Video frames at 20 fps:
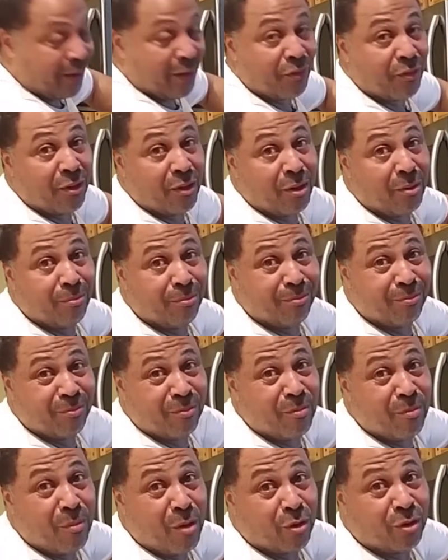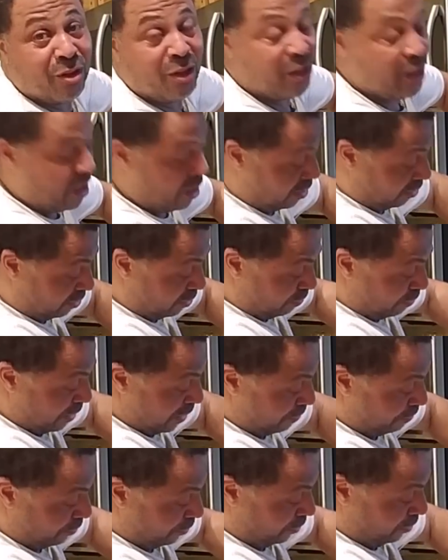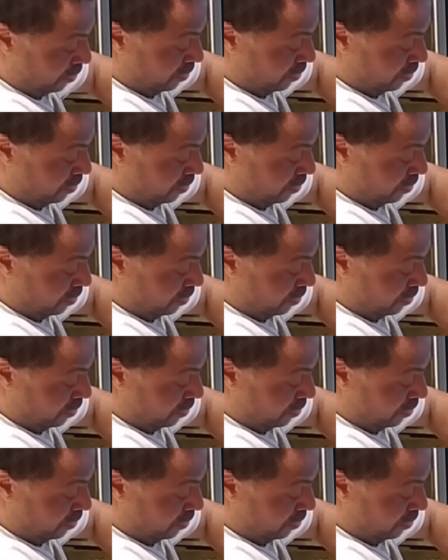get the multicolored pepper